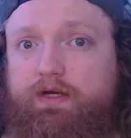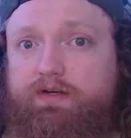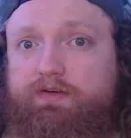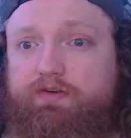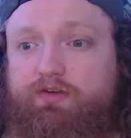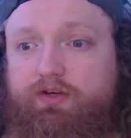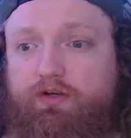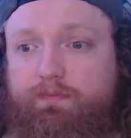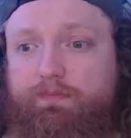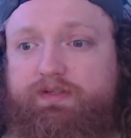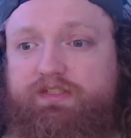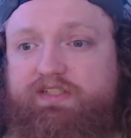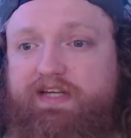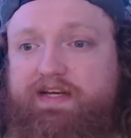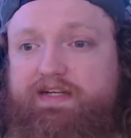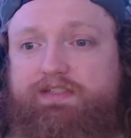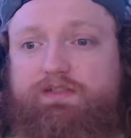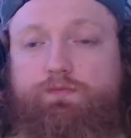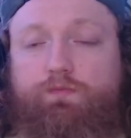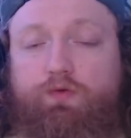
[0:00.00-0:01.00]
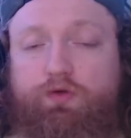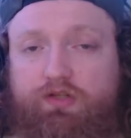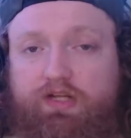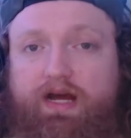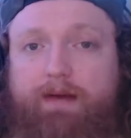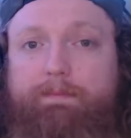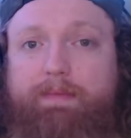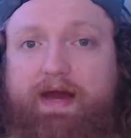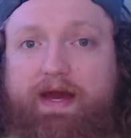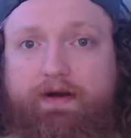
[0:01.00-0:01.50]
your mistakes will not
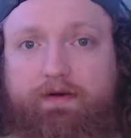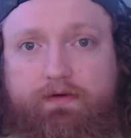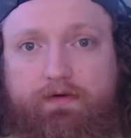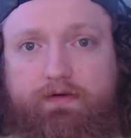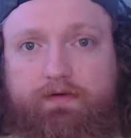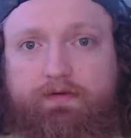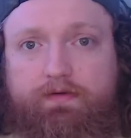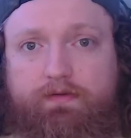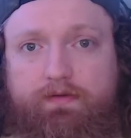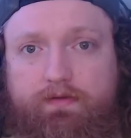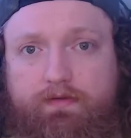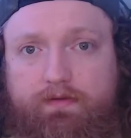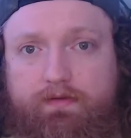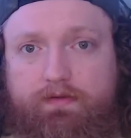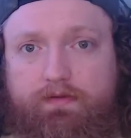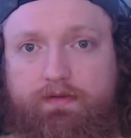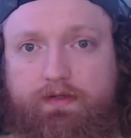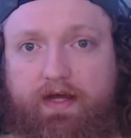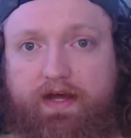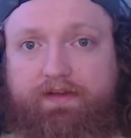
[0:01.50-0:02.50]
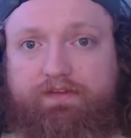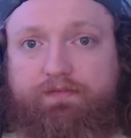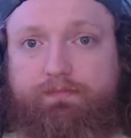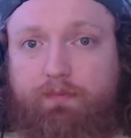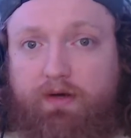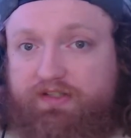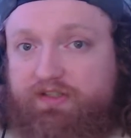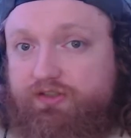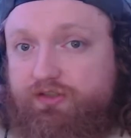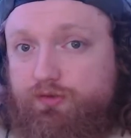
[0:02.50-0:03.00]
matter as
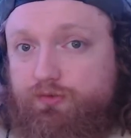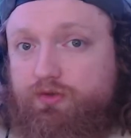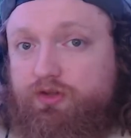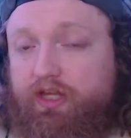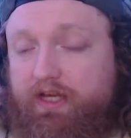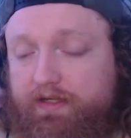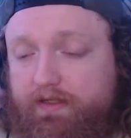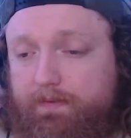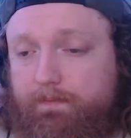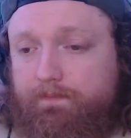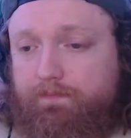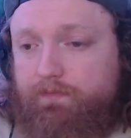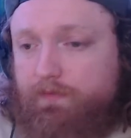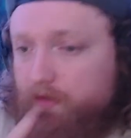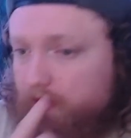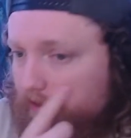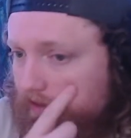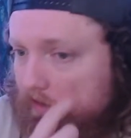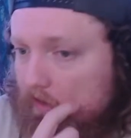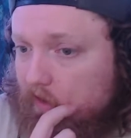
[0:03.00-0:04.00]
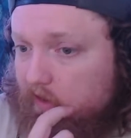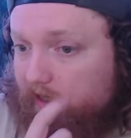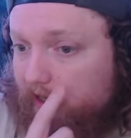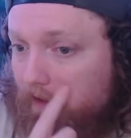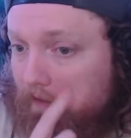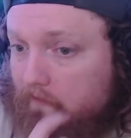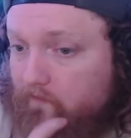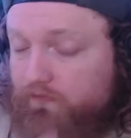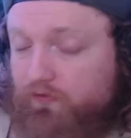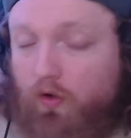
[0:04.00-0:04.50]
much as you think. Now,
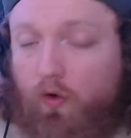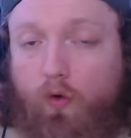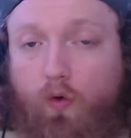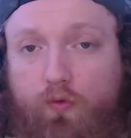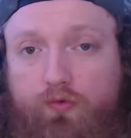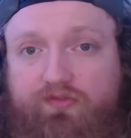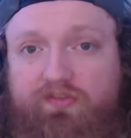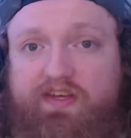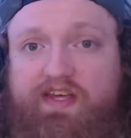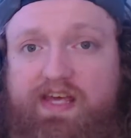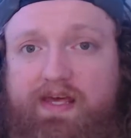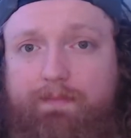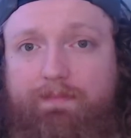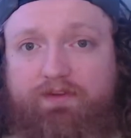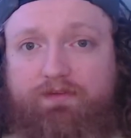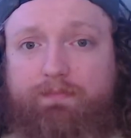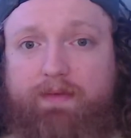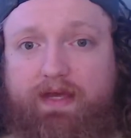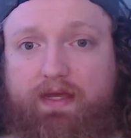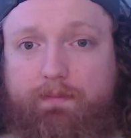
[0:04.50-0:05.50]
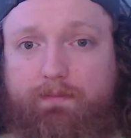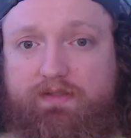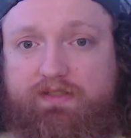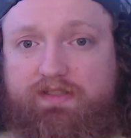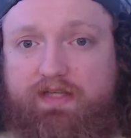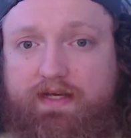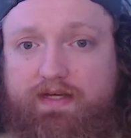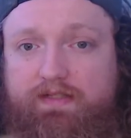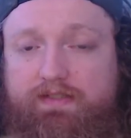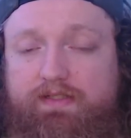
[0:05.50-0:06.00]
if the whole team is making
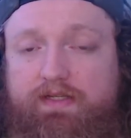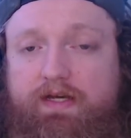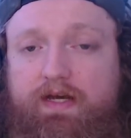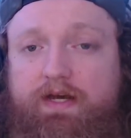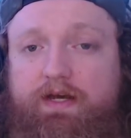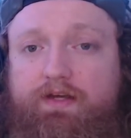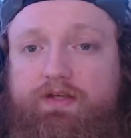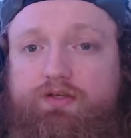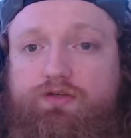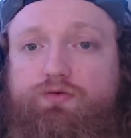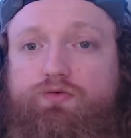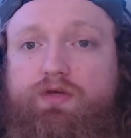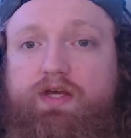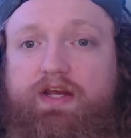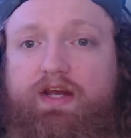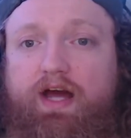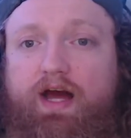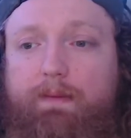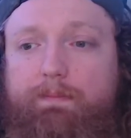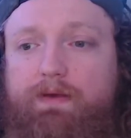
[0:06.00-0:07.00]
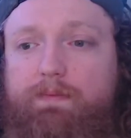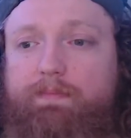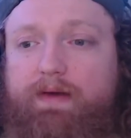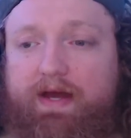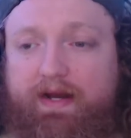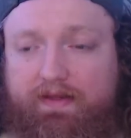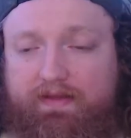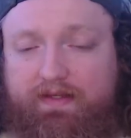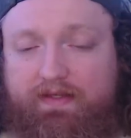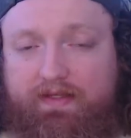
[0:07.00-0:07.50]
mistakes, you cannot be mad
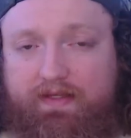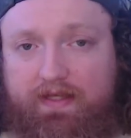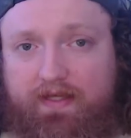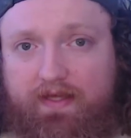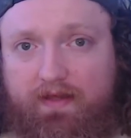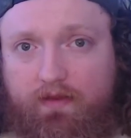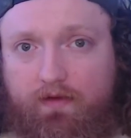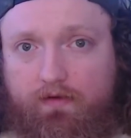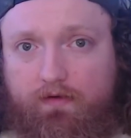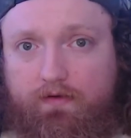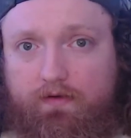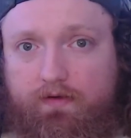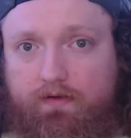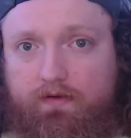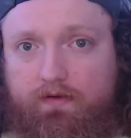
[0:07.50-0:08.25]
at the killer.